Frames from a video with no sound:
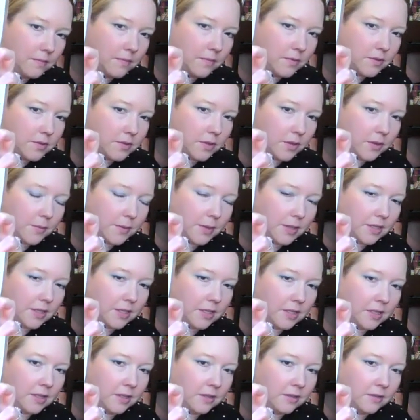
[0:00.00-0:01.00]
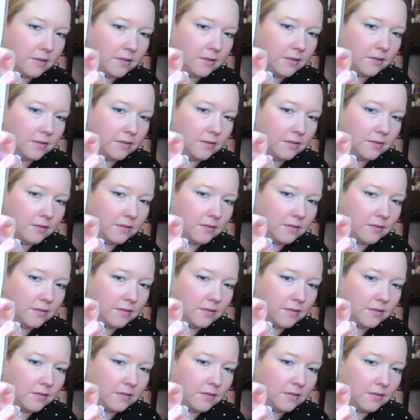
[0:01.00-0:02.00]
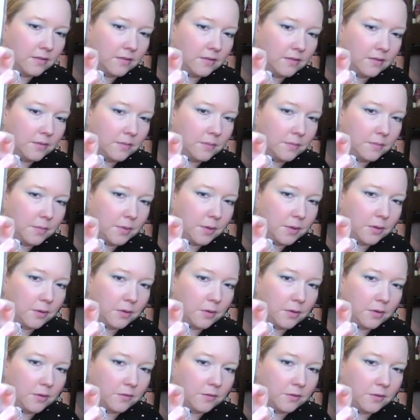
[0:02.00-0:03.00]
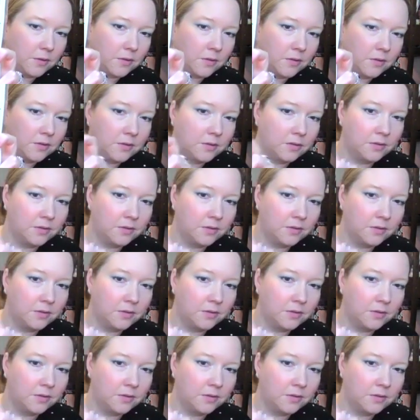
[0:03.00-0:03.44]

Sorry about the glare. Beautiful.